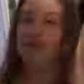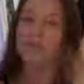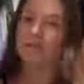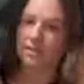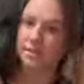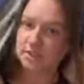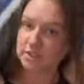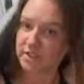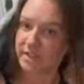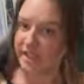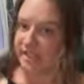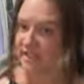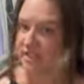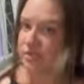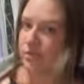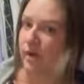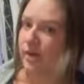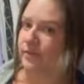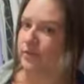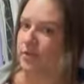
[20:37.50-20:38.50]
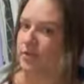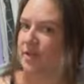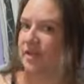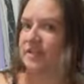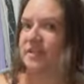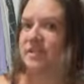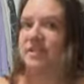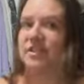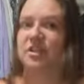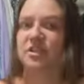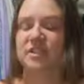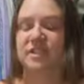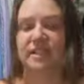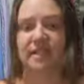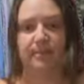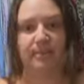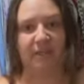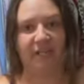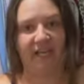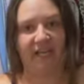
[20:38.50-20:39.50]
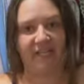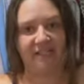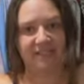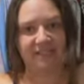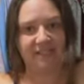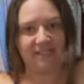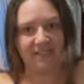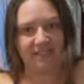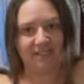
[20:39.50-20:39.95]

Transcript: 2012, 2013, I'm gonna guess.